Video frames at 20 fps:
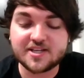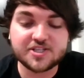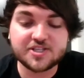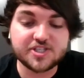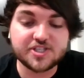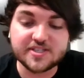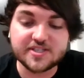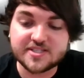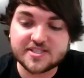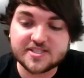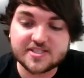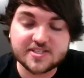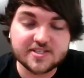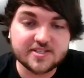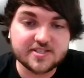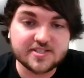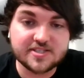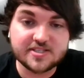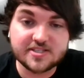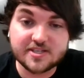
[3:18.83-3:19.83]
She's
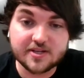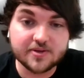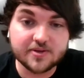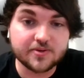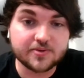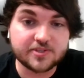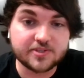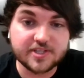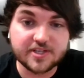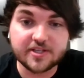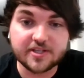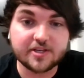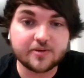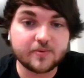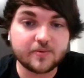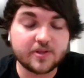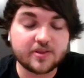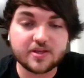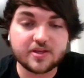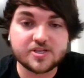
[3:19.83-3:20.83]
still dealing
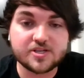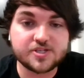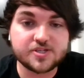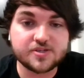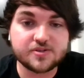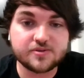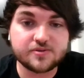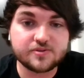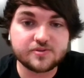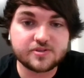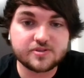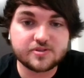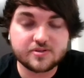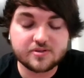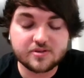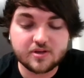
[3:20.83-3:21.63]
with issues